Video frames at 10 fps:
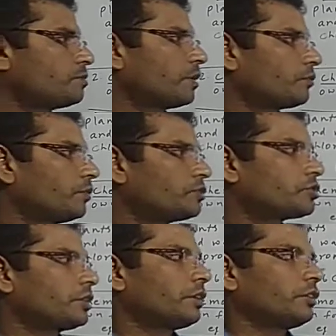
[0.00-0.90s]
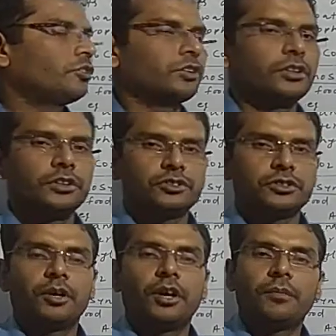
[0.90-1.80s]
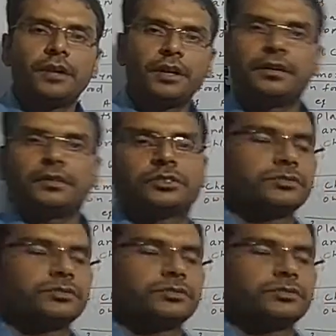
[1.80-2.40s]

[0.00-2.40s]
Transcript: by which an organism obtained